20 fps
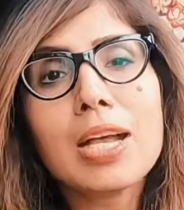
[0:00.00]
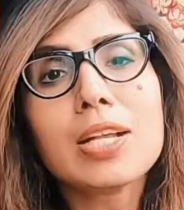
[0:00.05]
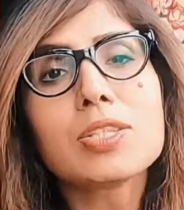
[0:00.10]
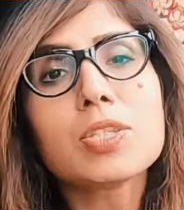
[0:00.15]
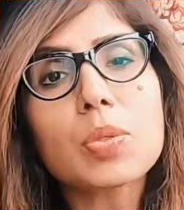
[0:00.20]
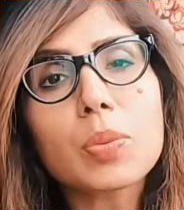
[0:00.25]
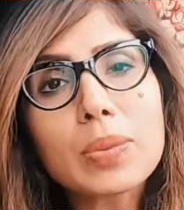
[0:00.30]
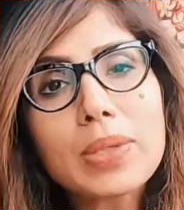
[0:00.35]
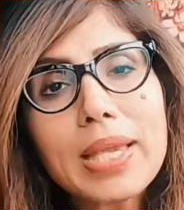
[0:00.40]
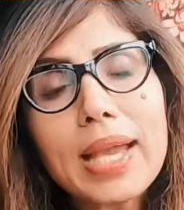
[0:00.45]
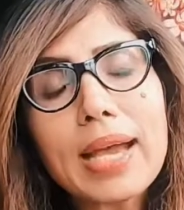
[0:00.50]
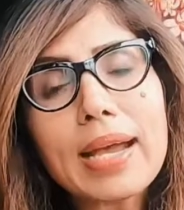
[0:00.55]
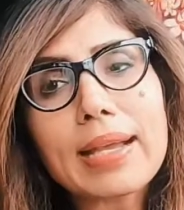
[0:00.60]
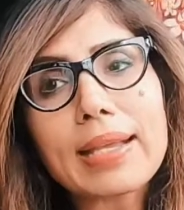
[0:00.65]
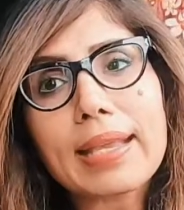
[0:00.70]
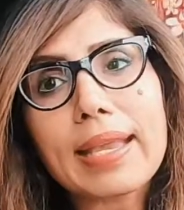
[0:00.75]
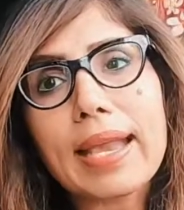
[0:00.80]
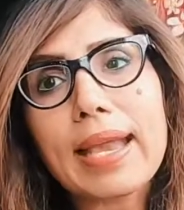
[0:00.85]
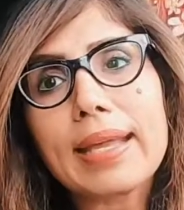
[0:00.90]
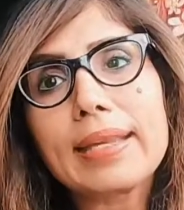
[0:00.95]
So yeah,
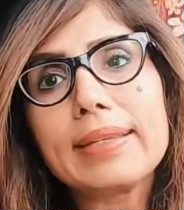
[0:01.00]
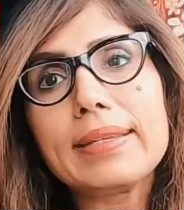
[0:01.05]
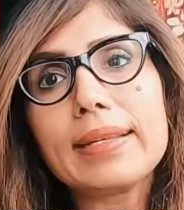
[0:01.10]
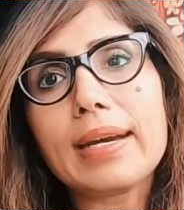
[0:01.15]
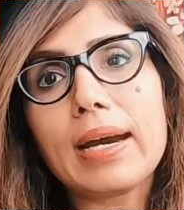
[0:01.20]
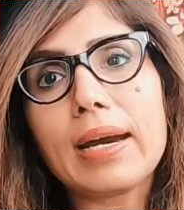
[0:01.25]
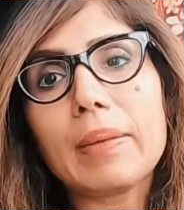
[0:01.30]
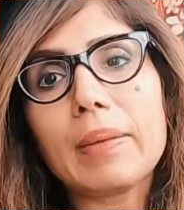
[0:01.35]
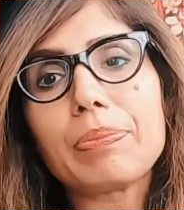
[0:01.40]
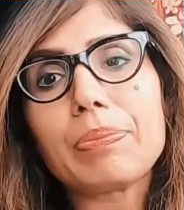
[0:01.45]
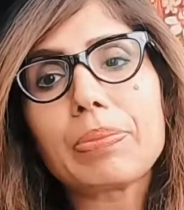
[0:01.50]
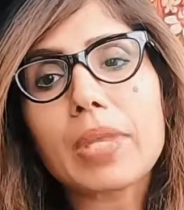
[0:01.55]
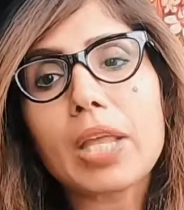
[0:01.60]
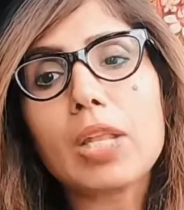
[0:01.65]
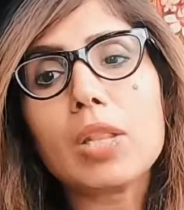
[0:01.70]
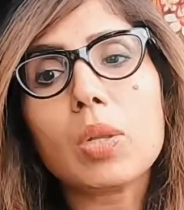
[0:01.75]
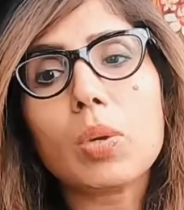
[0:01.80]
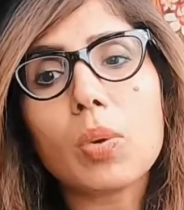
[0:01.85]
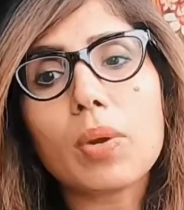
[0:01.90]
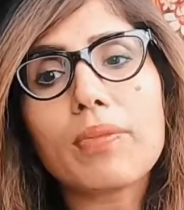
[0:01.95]
can
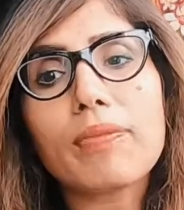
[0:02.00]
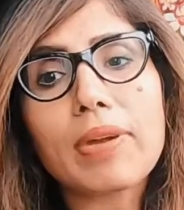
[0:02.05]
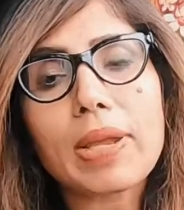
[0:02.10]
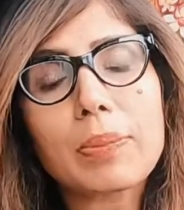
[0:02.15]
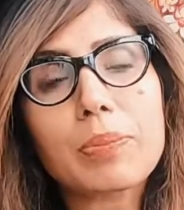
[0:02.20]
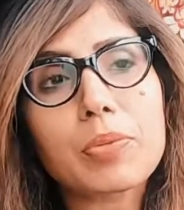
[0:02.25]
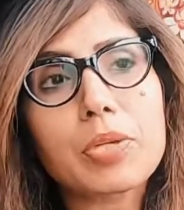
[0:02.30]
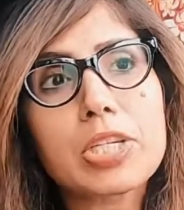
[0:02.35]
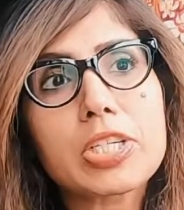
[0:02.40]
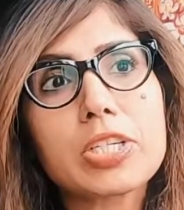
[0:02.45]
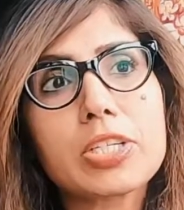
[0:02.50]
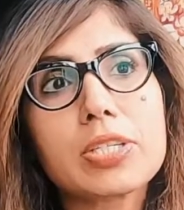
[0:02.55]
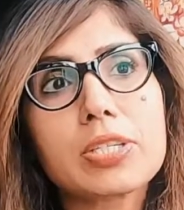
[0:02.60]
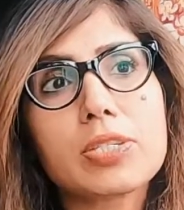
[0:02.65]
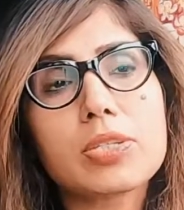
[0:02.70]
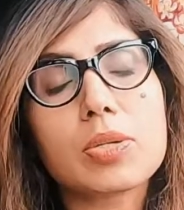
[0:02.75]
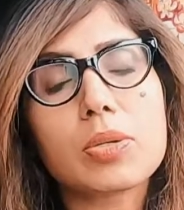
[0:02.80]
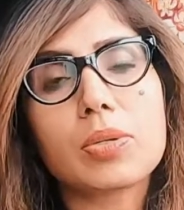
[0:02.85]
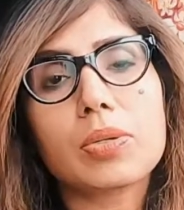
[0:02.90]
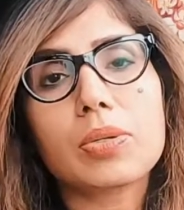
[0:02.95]
lower
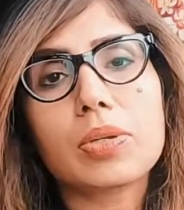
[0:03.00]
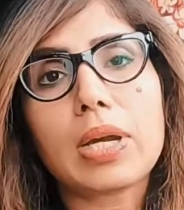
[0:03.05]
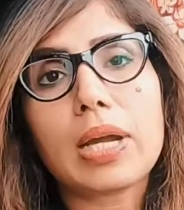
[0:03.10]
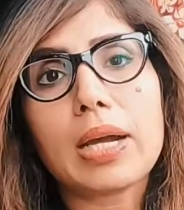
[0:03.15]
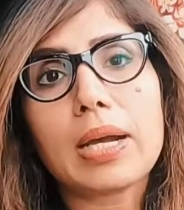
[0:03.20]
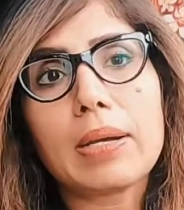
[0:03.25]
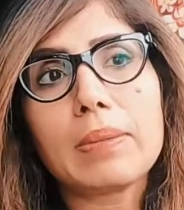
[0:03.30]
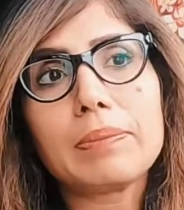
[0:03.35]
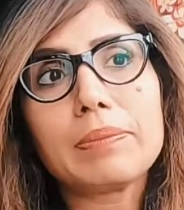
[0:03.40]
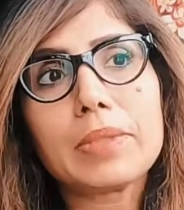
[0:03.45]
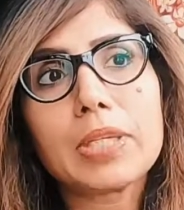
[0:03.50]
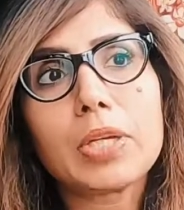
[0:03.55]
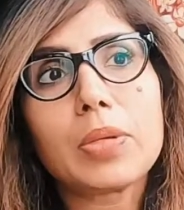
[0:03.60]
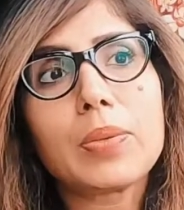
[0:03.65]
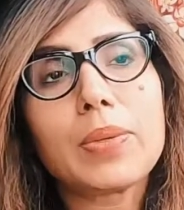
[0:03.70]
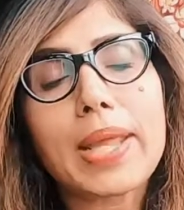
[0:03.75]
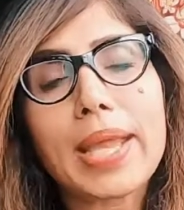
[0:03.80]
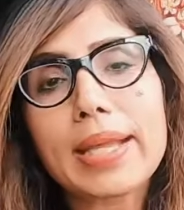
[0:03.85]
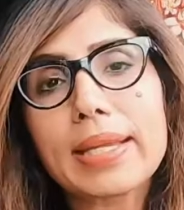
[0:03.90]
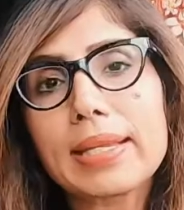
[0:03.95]
vibrations or, you know,
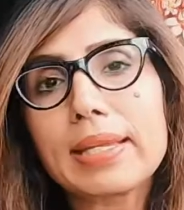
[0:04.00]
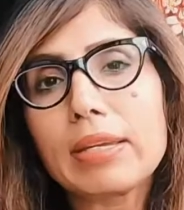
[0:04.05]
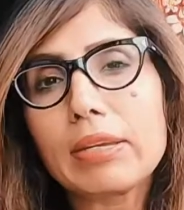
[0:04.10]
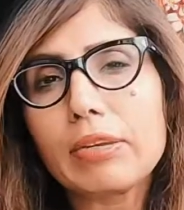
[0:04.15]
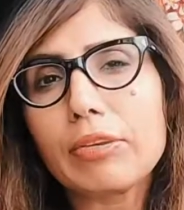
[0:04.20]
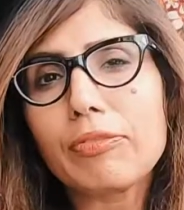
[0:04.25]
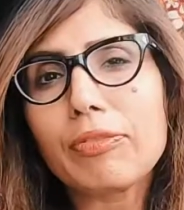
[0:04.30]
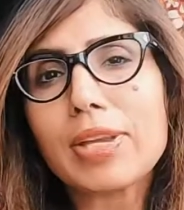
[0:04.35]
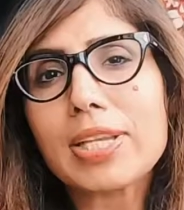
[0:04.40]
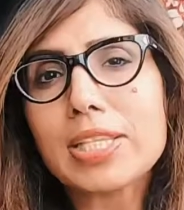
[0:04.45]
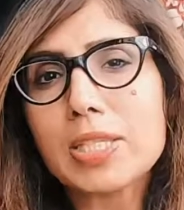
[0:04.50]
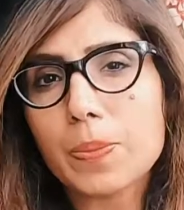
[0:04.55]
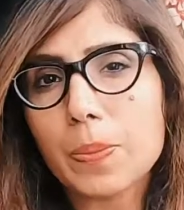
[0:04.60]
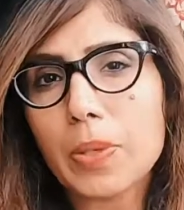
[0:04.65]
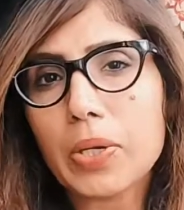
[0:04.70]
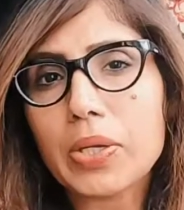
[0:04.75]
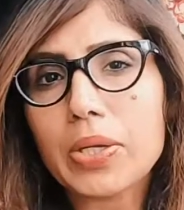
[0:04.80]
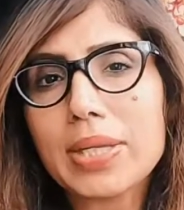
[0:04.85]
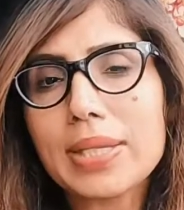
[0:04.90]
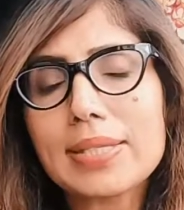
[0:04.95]
negative
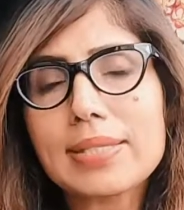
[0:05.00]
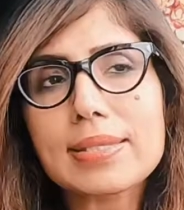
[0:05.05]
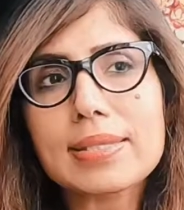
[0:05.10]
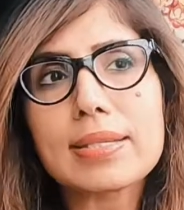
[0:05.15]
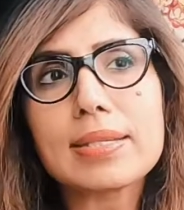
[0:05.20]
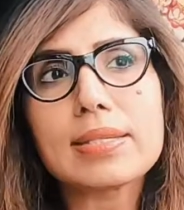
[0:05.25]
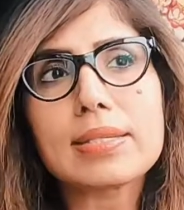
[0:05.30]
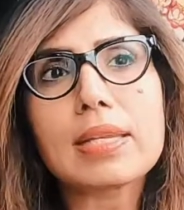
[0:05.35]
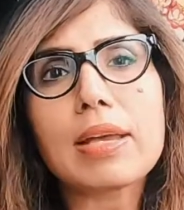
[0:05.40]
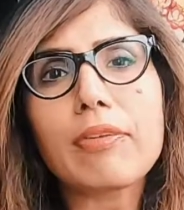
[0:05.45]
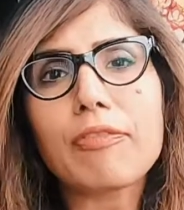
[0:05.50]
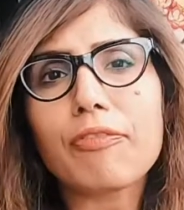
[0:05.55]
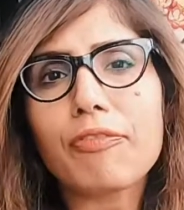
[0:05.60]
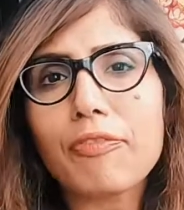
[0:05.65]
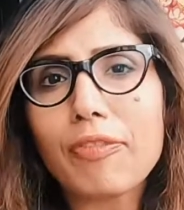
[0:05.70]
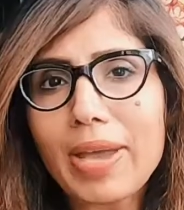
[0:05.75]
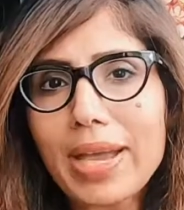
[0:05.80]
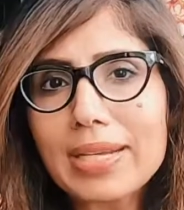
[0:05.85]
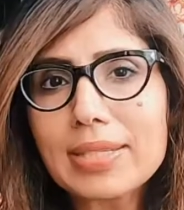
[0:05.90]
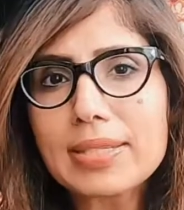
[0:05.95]
experiences
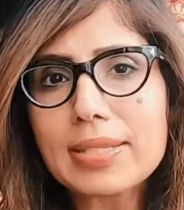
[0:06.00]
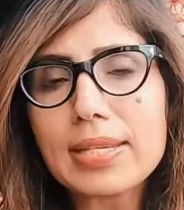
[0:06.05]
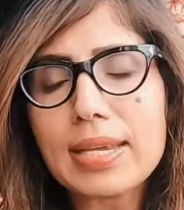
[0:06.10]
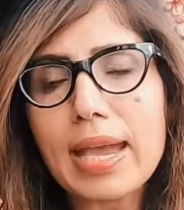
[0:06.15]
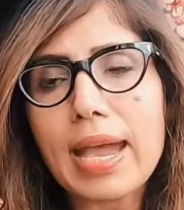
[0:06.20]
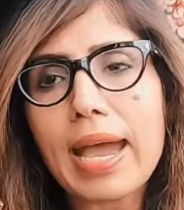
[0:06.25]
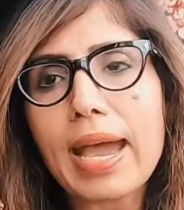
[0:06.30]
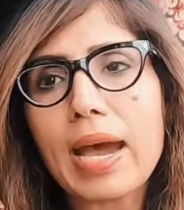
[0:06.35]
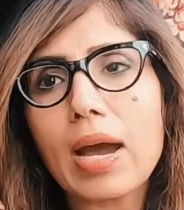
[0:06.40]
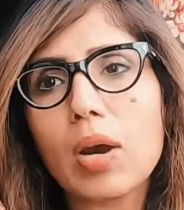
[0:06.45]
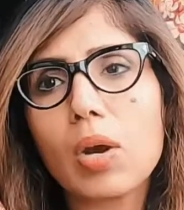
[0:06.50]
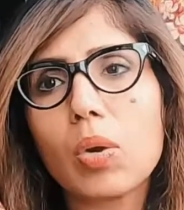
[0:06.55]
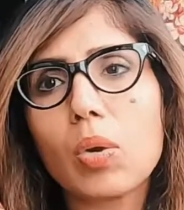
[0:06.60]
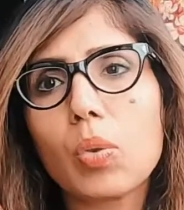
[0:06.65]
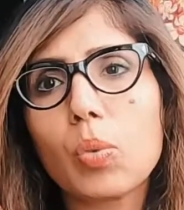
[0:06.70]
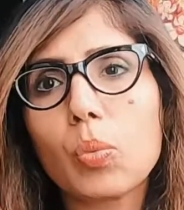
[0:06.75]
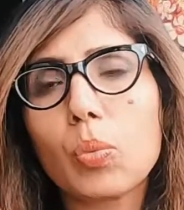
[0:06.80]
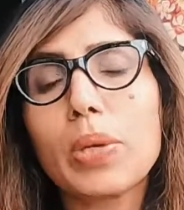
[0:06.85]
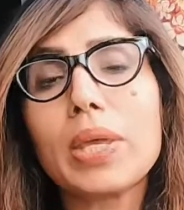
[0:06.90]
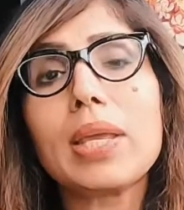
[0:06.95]
affect how
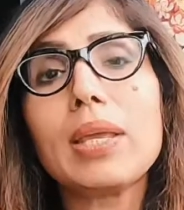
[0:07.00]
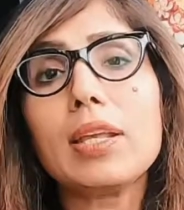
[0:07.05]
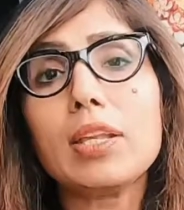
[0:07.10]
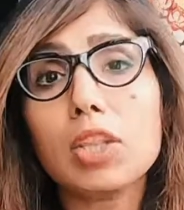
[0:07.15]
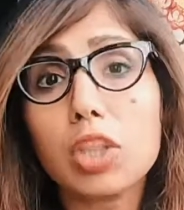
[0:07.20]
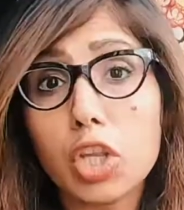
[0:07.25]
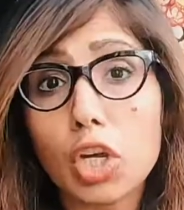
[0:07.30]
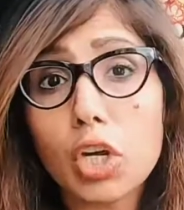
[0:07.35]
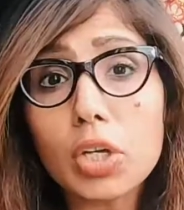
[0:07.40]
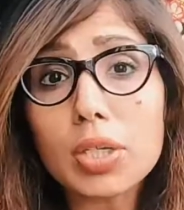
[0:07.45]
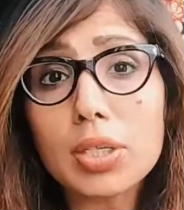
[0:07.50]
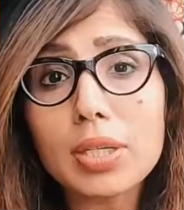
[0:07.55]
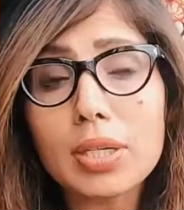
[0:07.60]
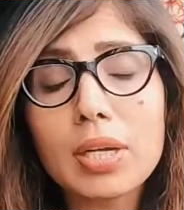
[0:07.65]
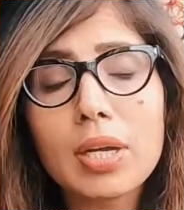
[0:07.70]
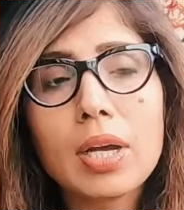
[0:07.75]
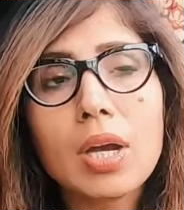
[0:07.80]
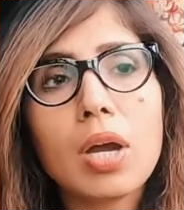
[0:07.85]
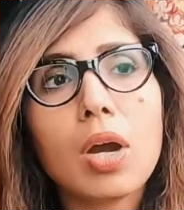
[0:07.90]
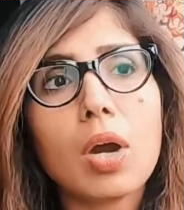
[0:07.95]
we look
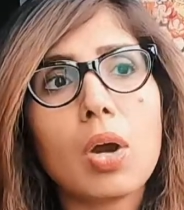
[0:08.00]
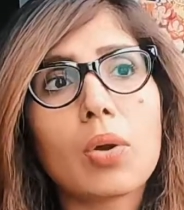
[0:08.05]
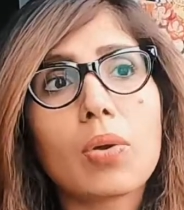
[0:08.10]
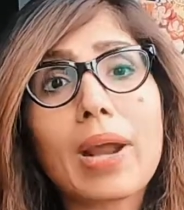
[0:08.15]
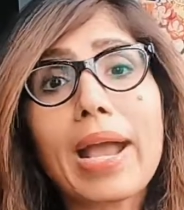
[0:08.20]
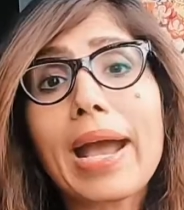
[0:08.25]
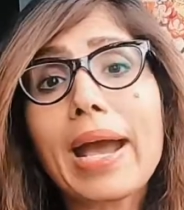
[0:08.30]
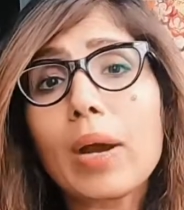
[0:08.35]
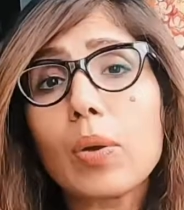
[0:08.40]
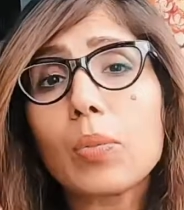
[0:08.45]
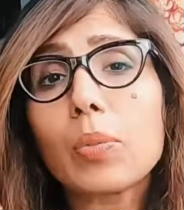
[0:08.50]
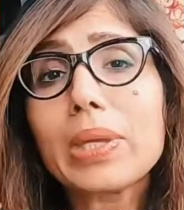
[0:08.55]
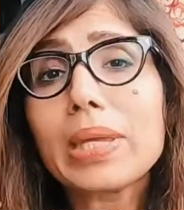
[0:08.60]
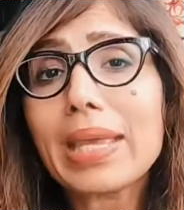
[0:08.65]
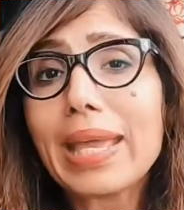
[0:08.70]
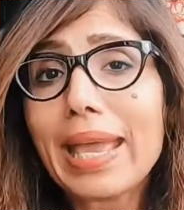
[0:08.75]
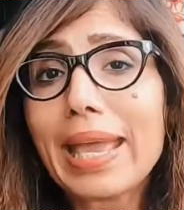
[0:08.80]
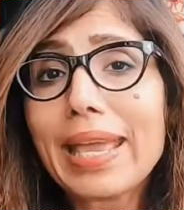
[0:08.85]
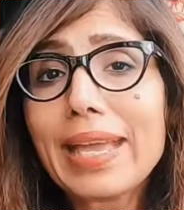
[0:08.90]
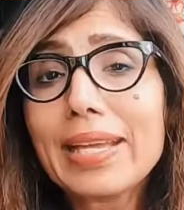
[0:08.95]
or how we
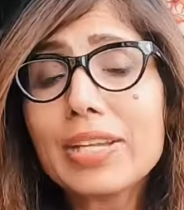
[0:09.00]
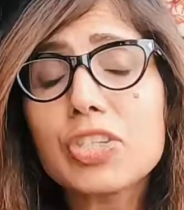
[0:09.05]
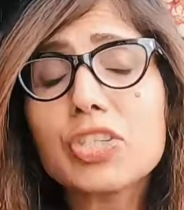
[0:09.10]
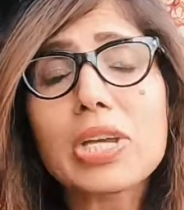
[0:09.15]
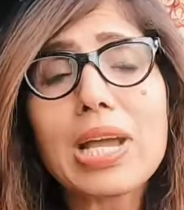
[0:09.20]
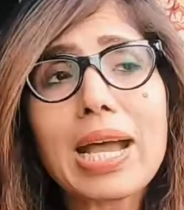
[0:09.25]
age?